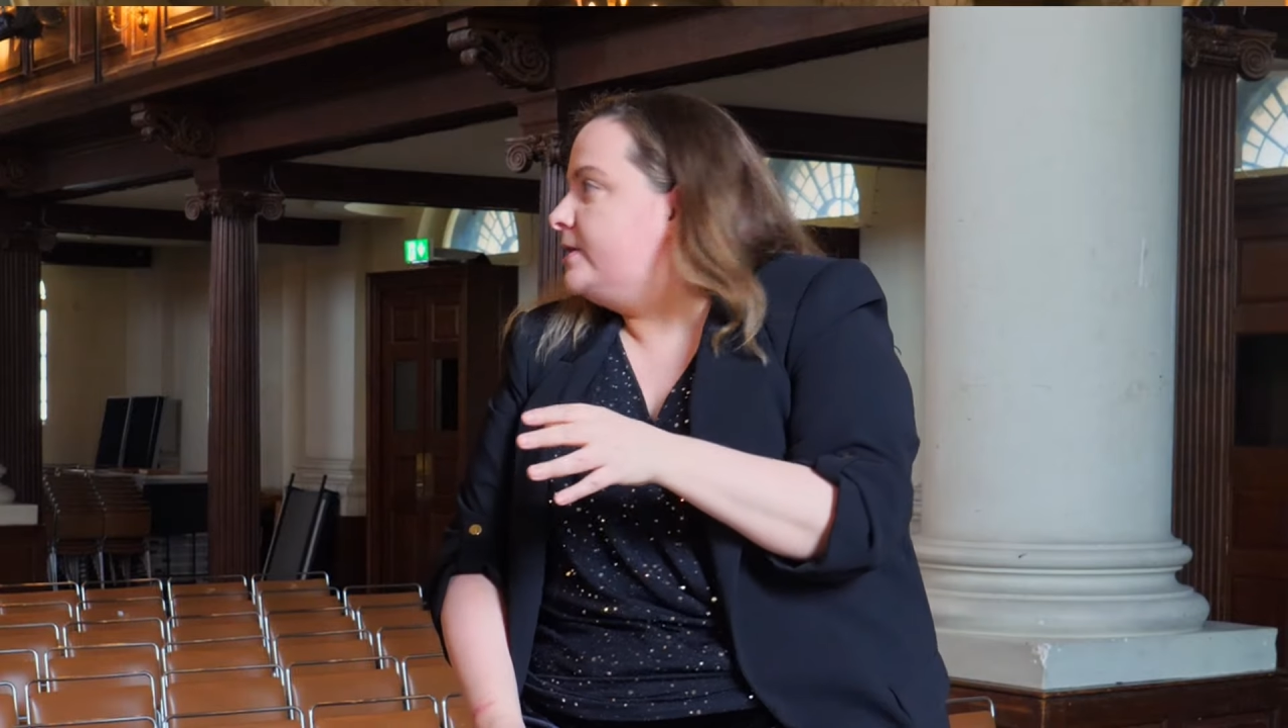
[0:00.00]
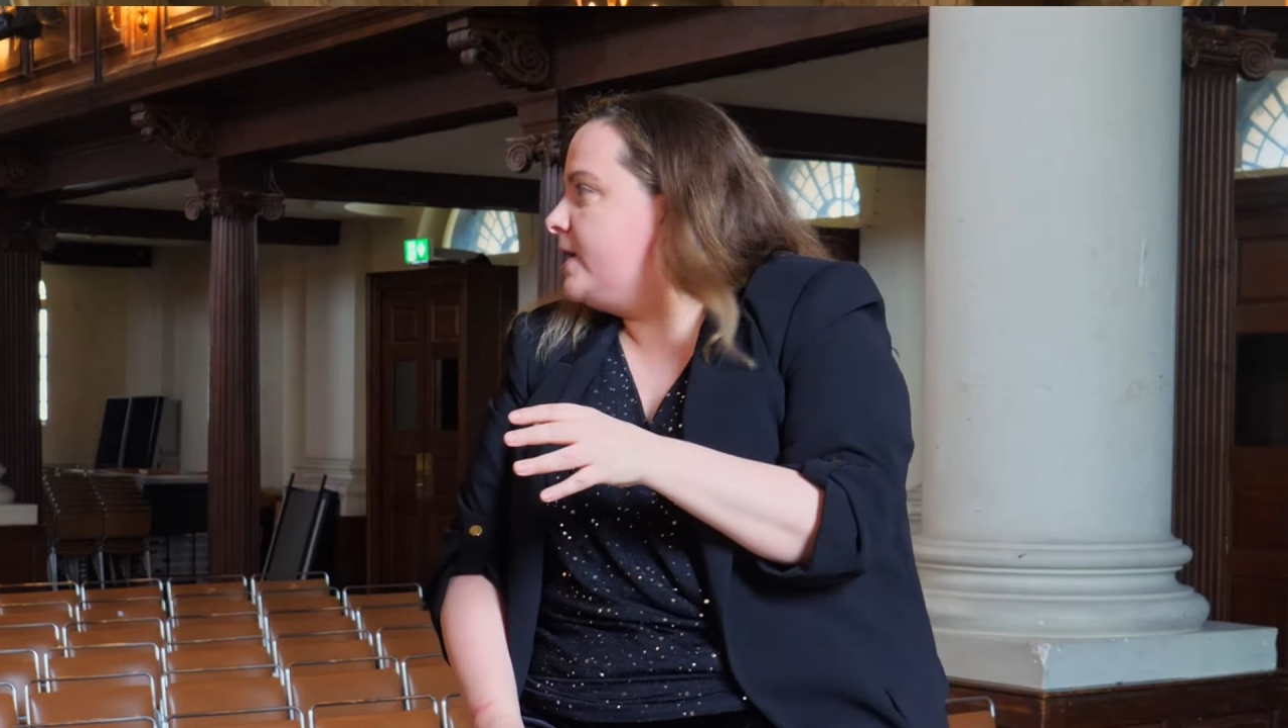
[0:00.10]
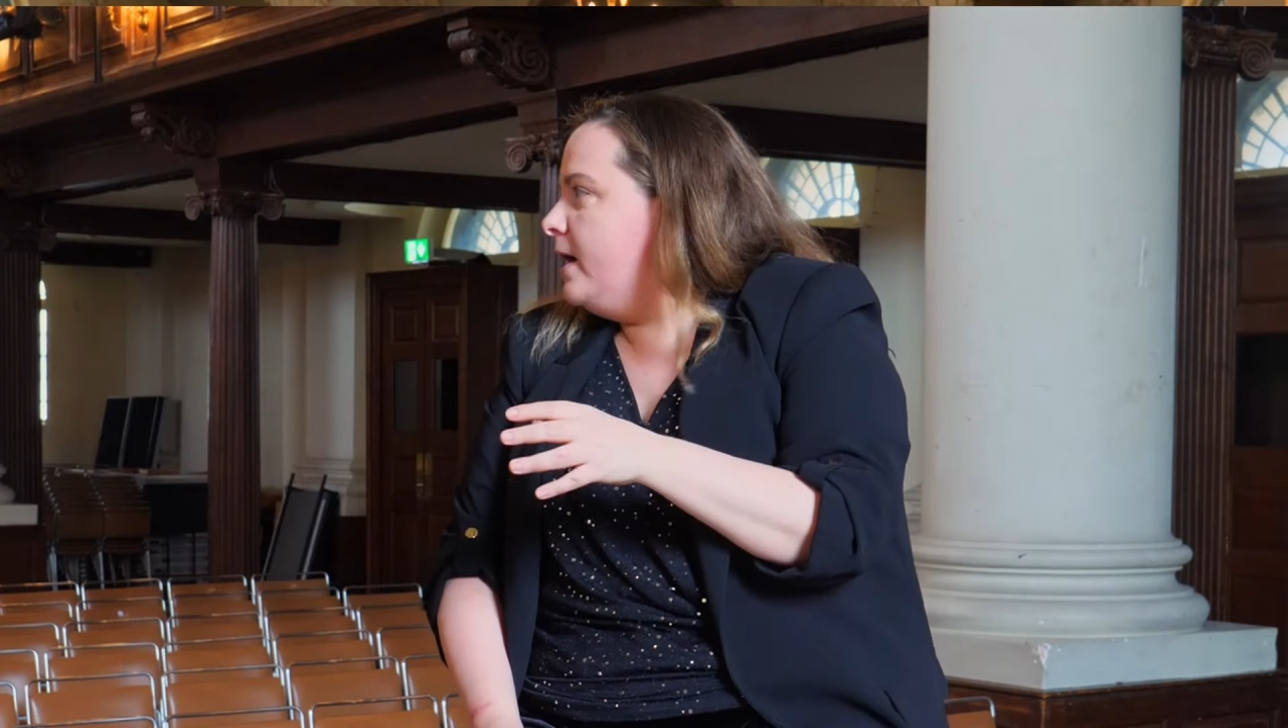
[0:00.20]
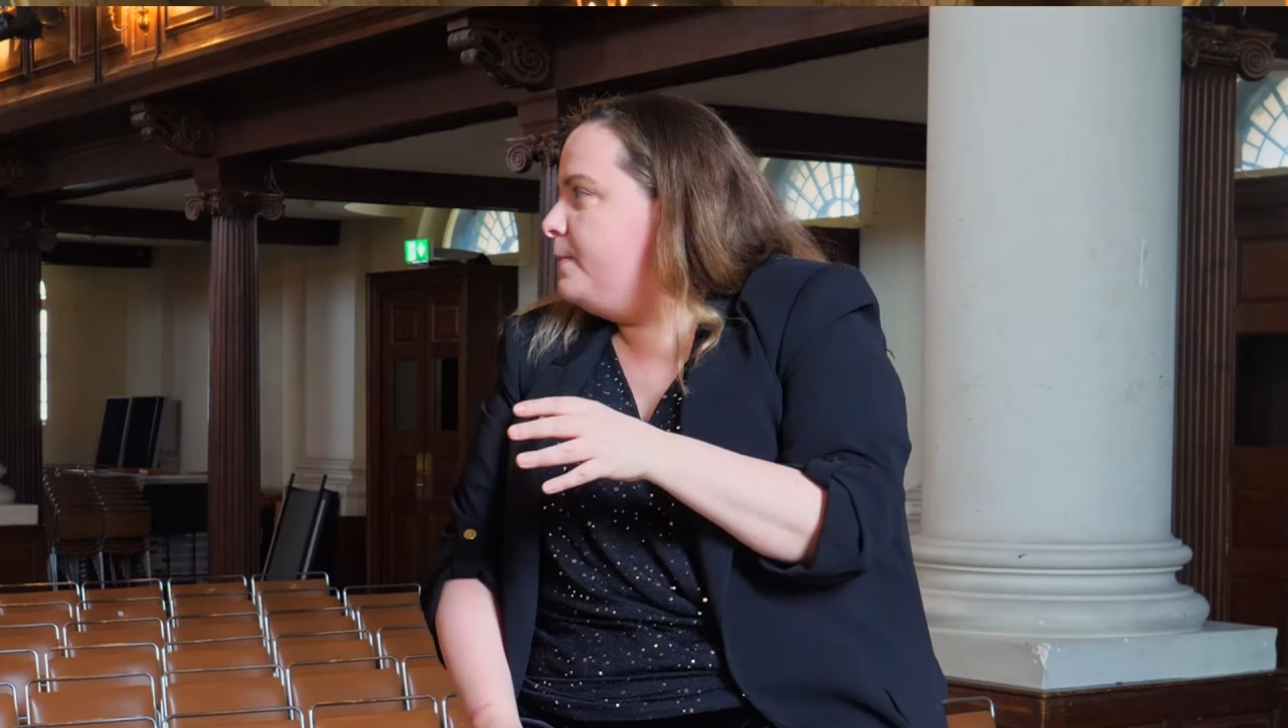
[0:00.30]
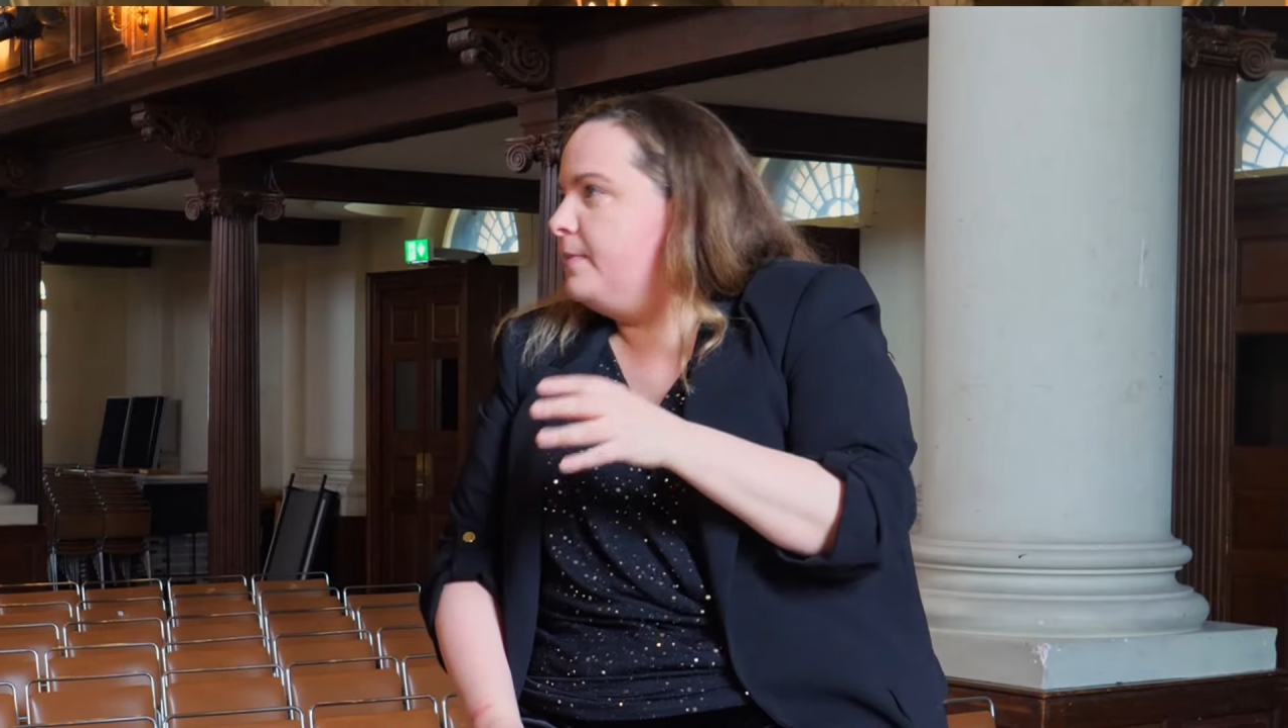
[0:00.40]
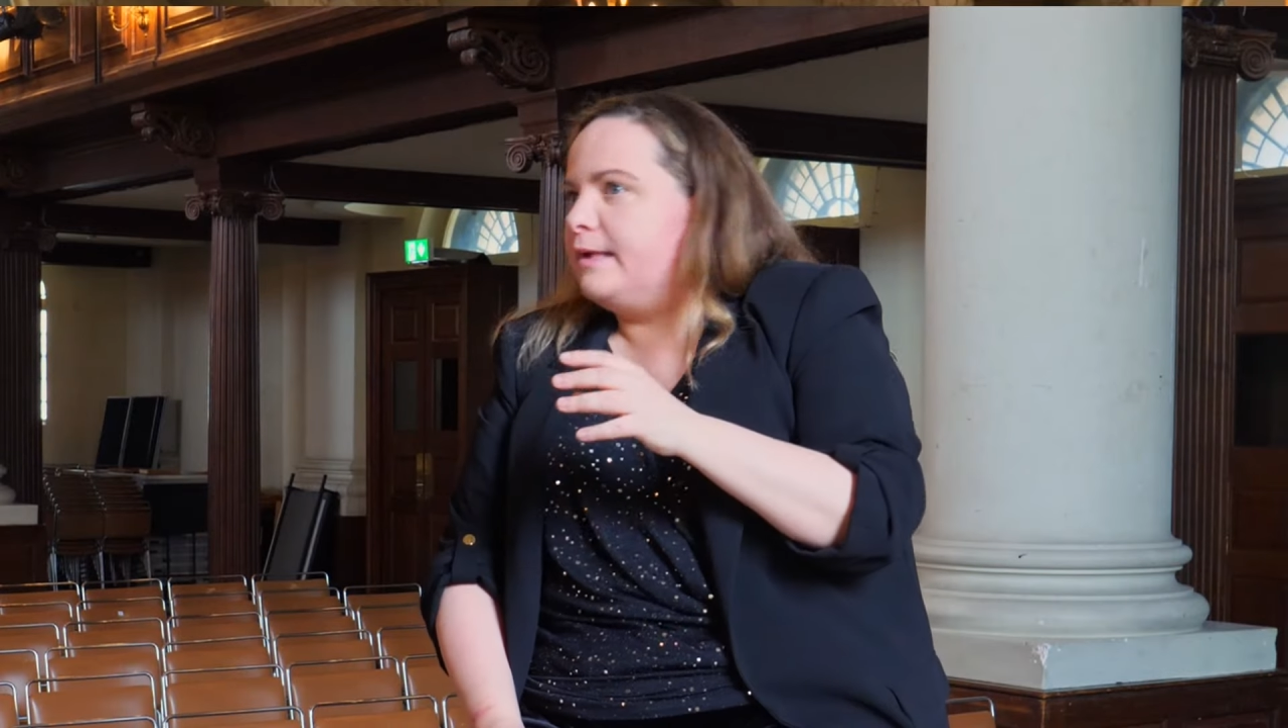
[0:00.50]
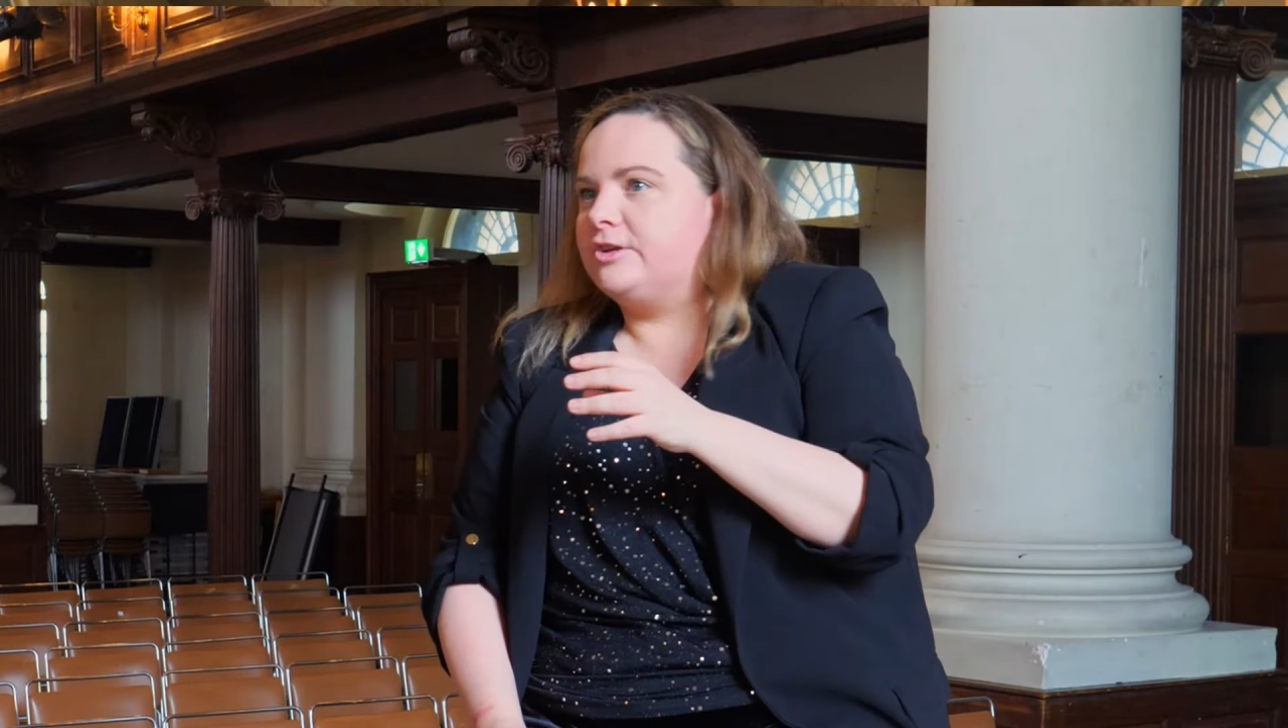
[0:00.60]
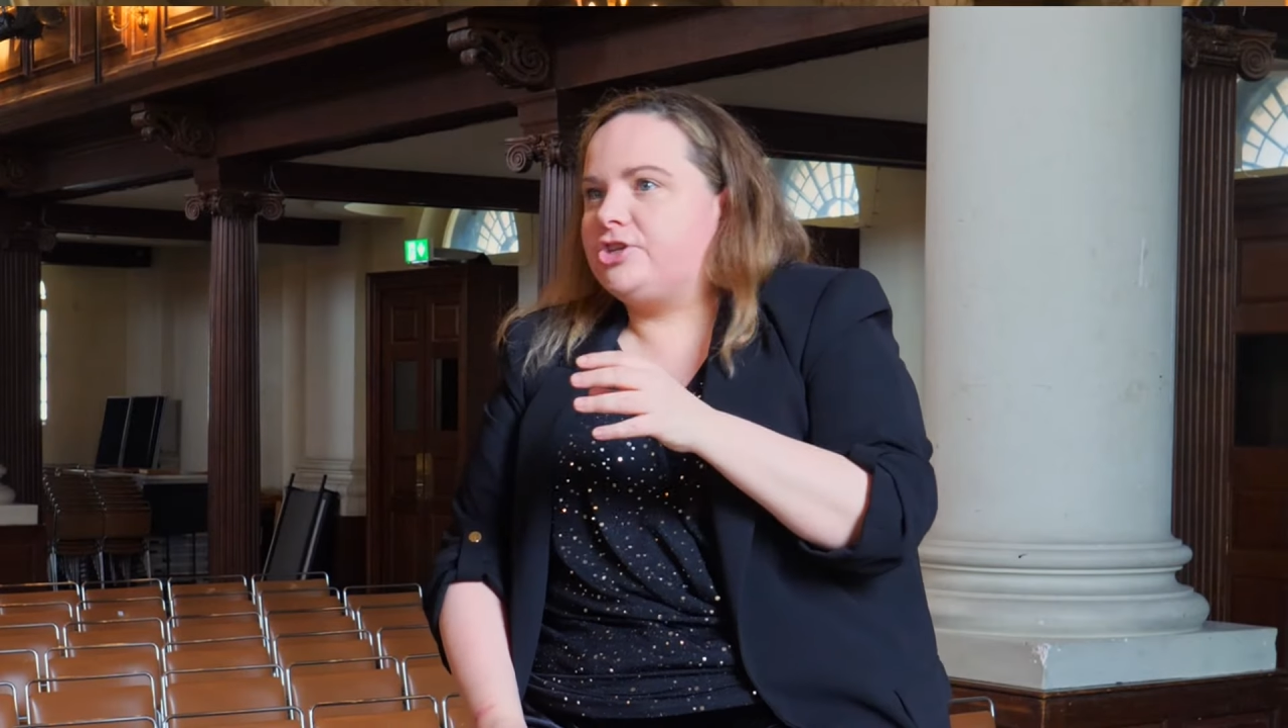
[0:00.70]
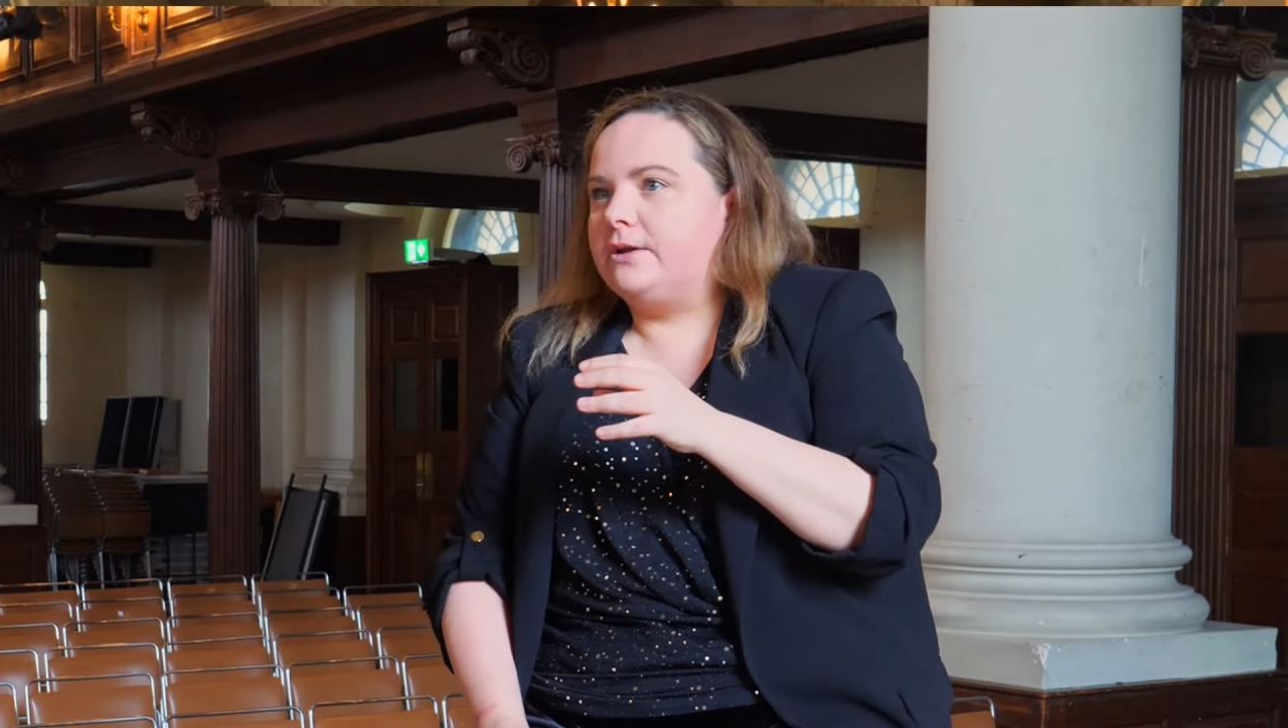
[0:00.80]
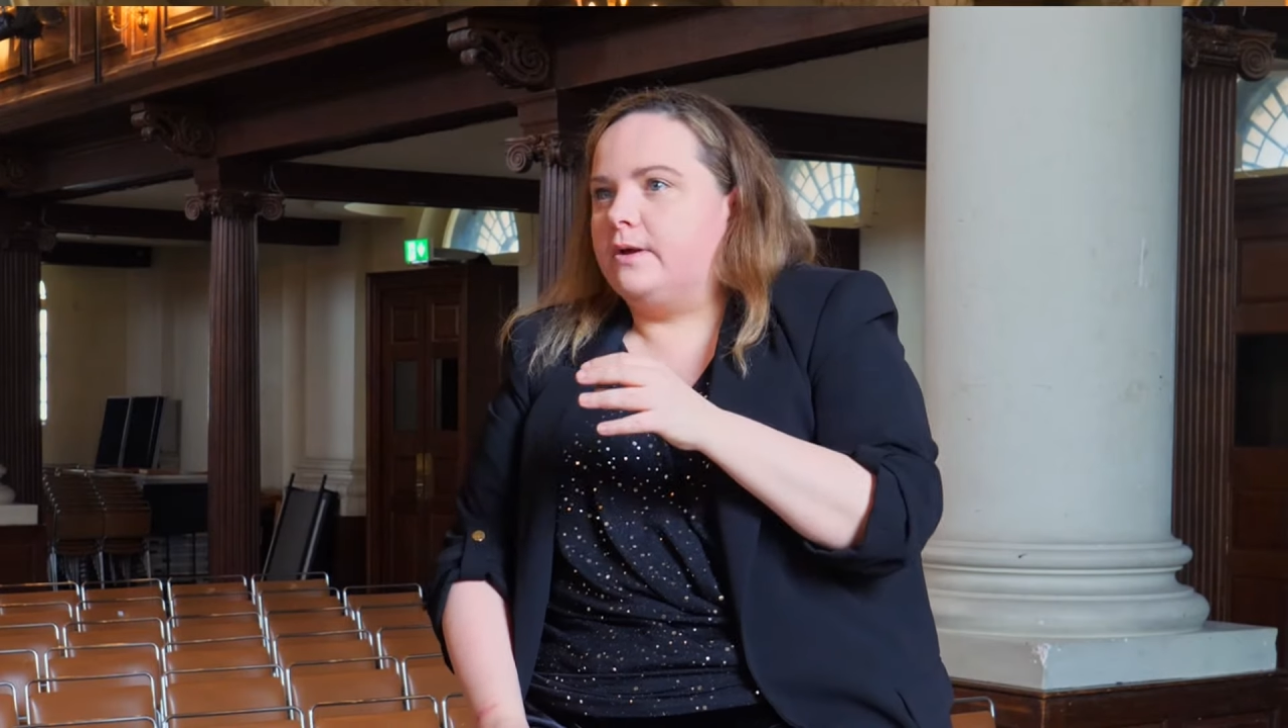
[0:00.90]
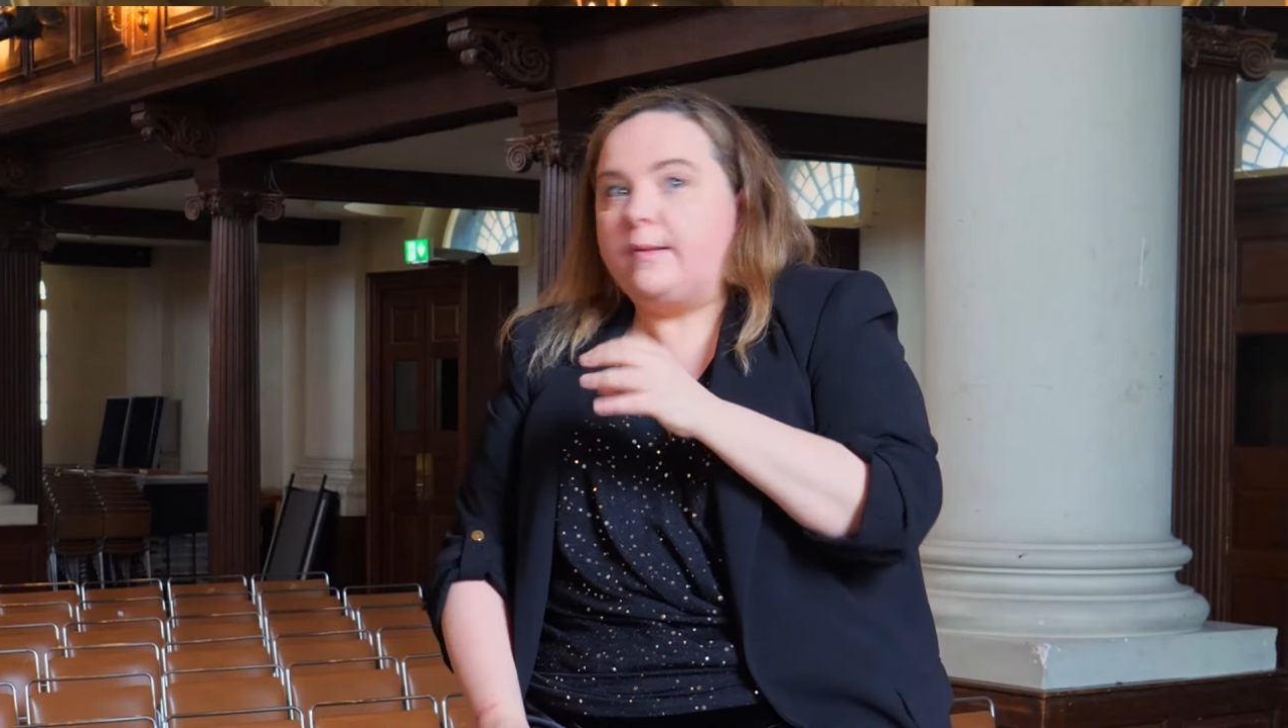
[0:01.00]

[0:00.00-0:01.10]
time there's a shadow,